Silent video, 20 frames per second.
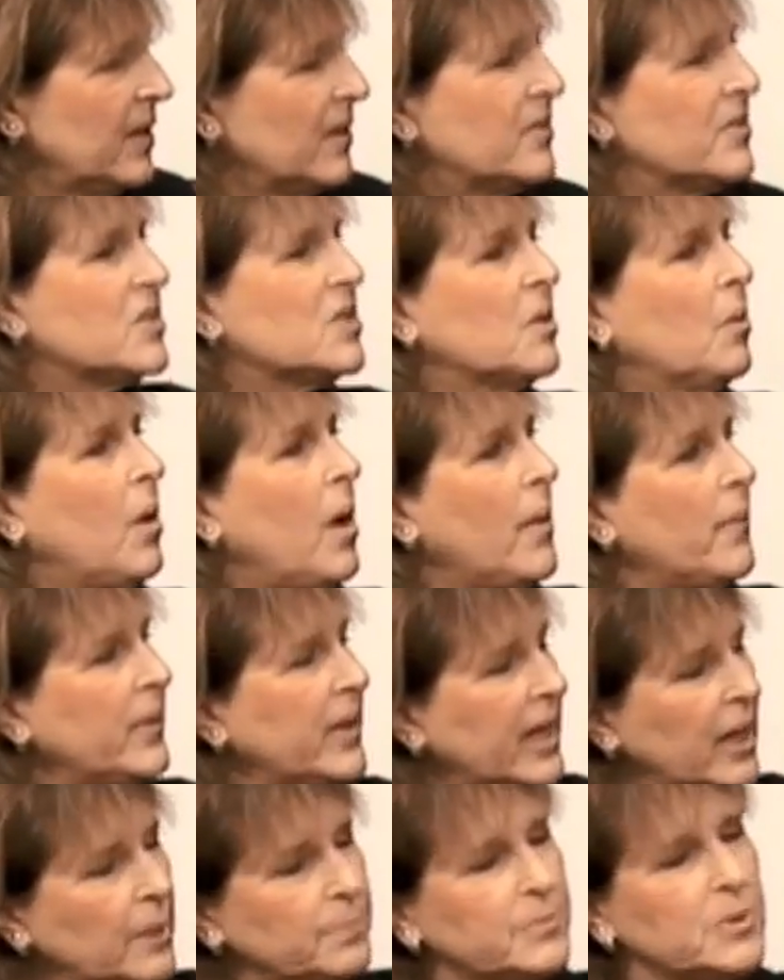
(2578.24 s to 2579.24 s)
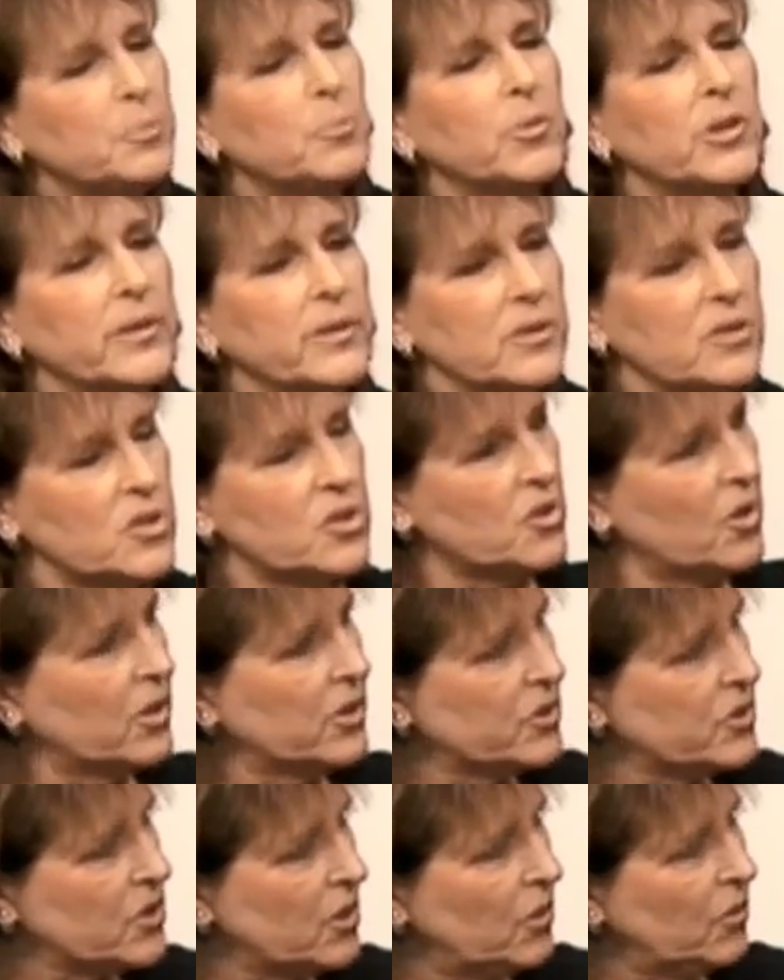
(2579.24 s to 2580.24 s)
So I would help to bring the
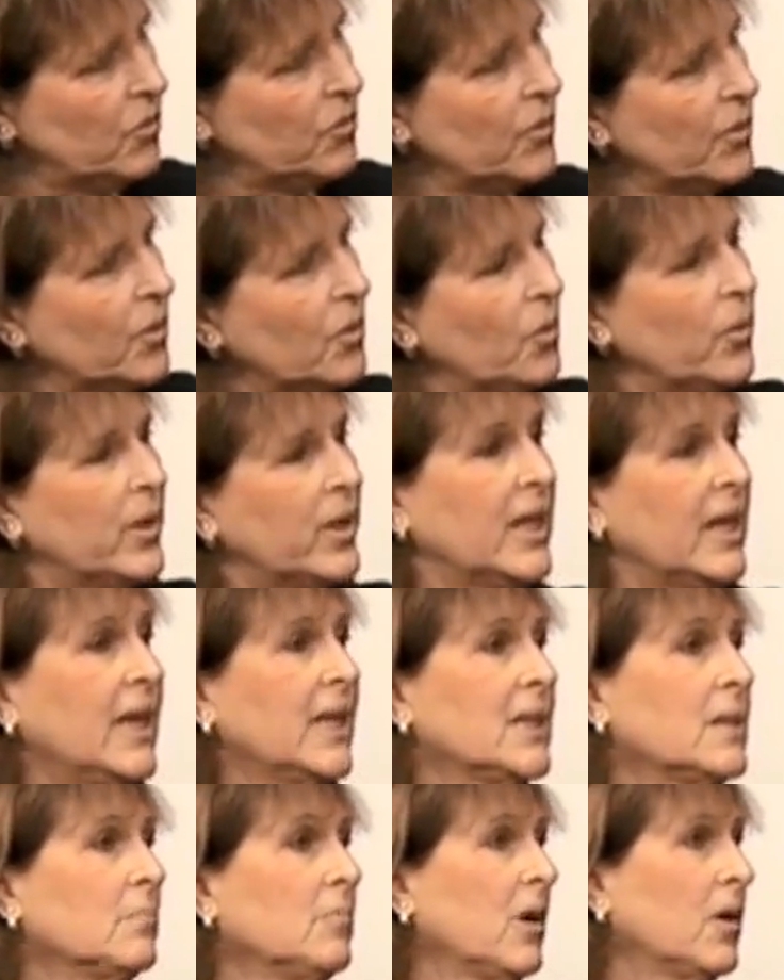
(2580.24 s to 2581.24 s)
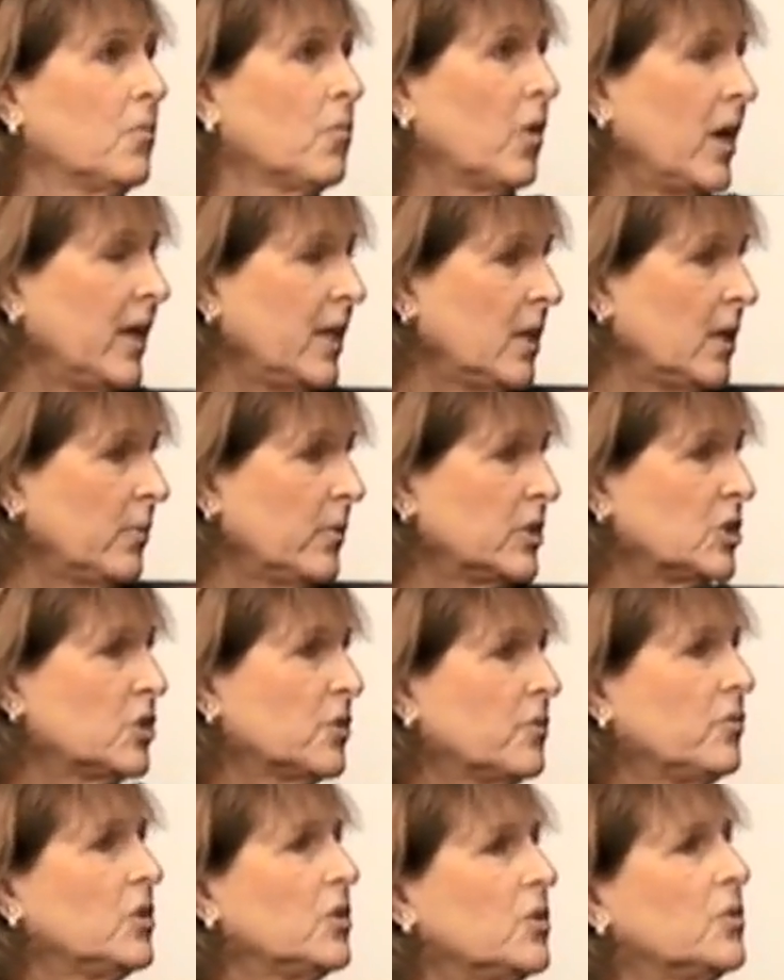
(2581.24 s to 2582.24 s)
stars over or to get them on radio
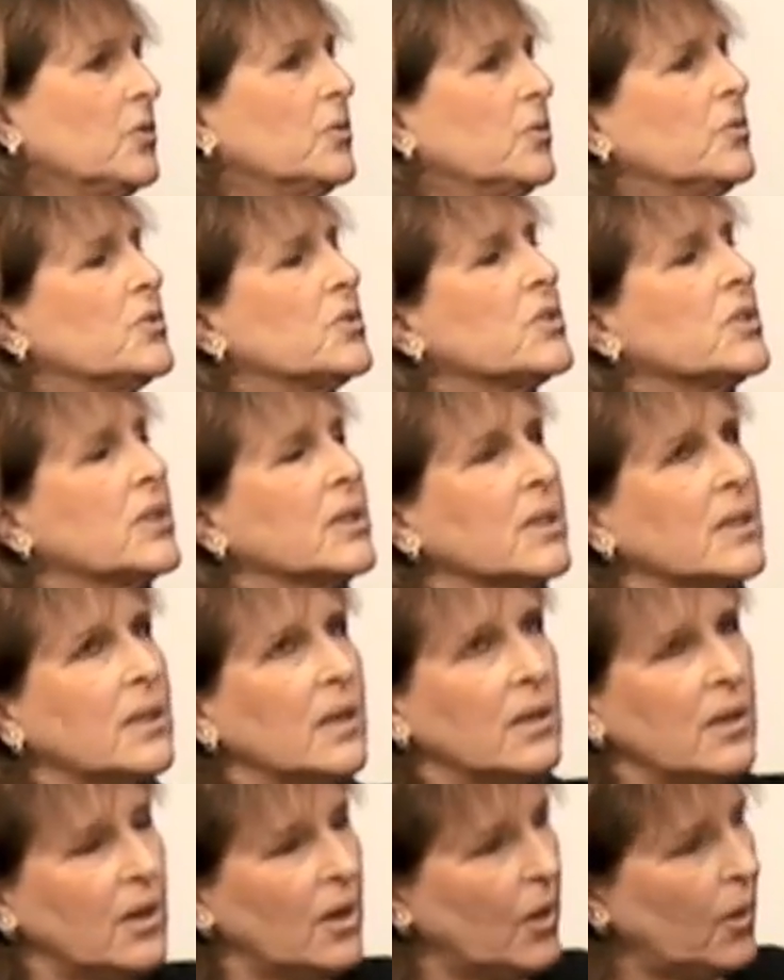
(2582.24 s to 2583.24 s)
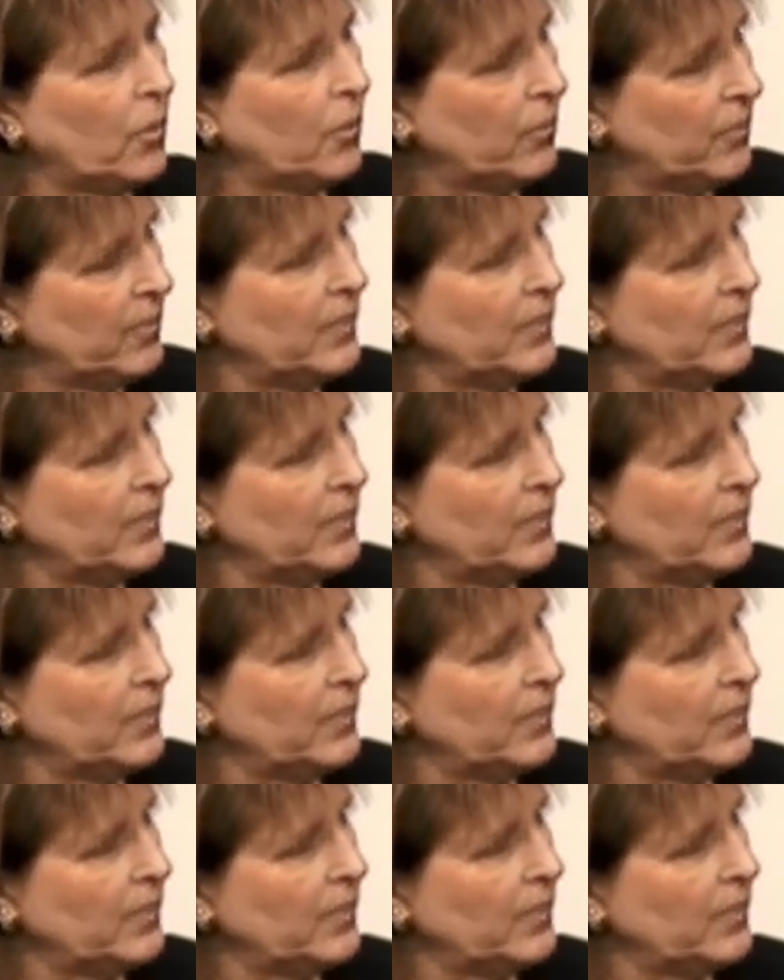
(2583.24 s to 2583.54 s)
interviews and, you know,